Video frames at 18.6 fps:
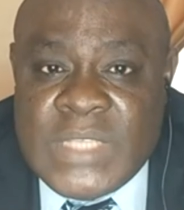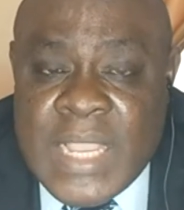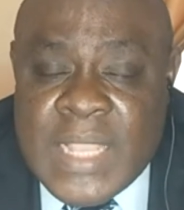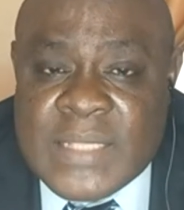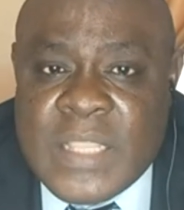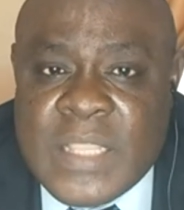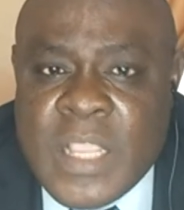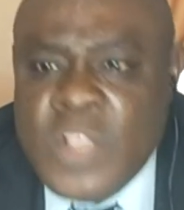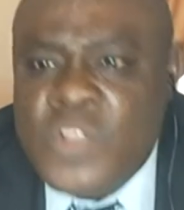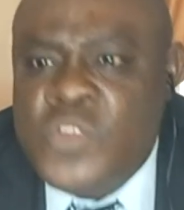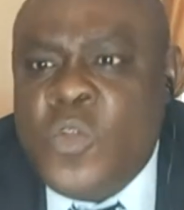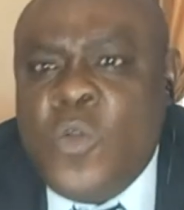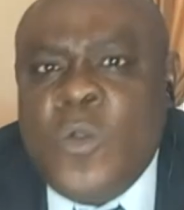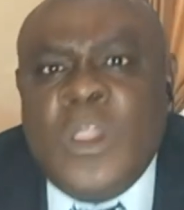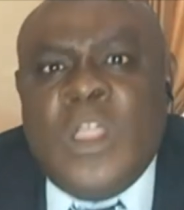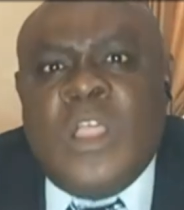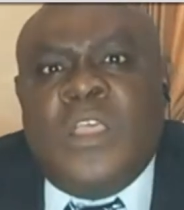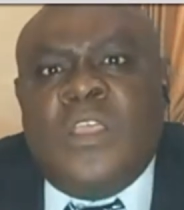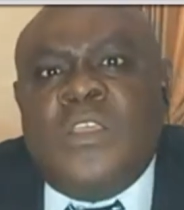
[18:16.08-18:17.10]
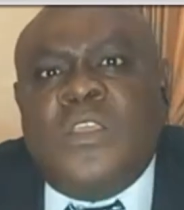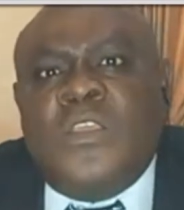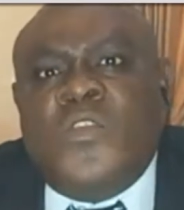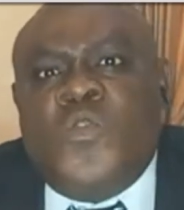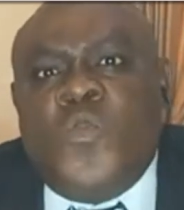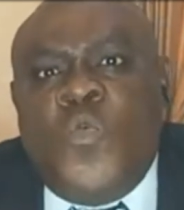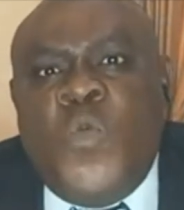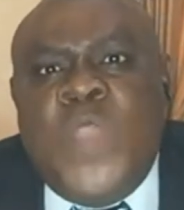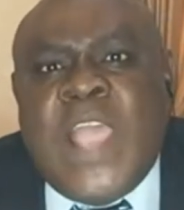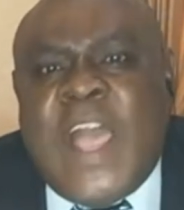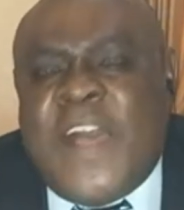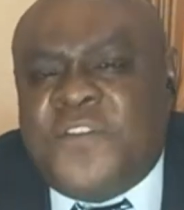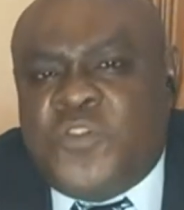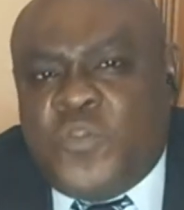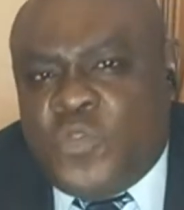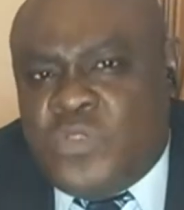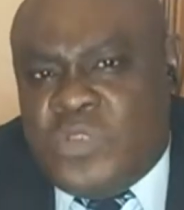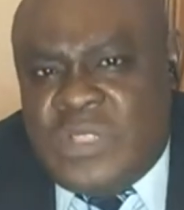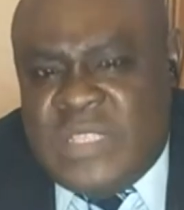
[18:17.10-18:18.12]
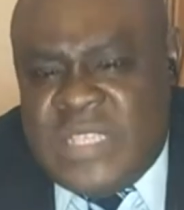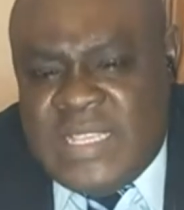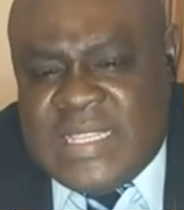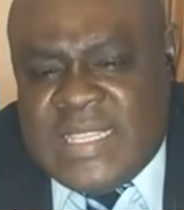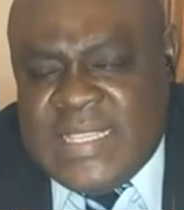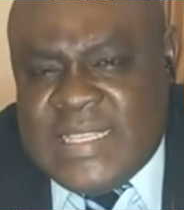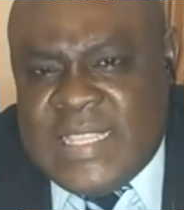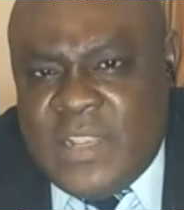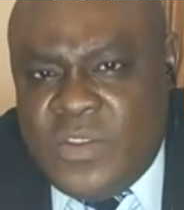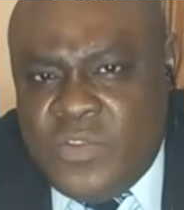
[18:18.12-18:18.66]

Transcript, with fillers: Yes. So you, we have to. It's, it's a